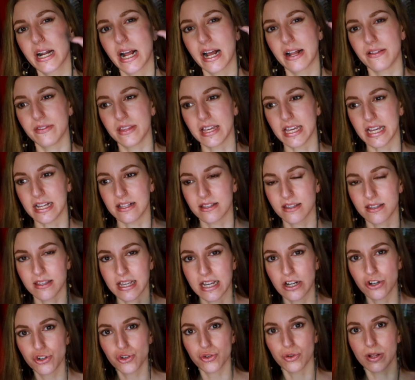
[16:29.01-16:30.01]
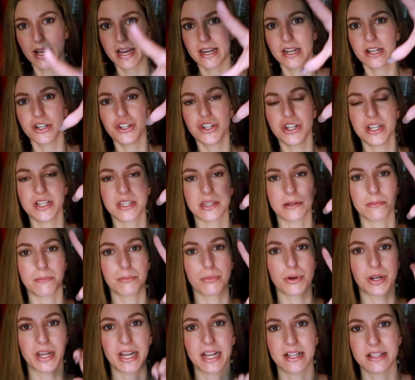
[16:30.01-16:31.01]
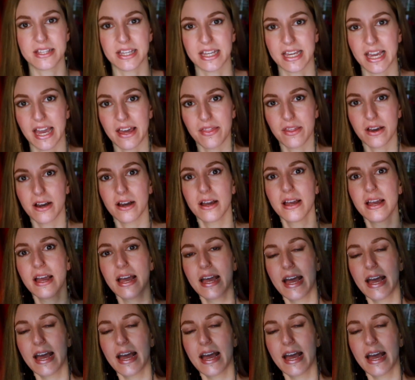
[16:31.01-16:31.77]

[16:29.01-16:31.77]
and the instinctual energies and bringing together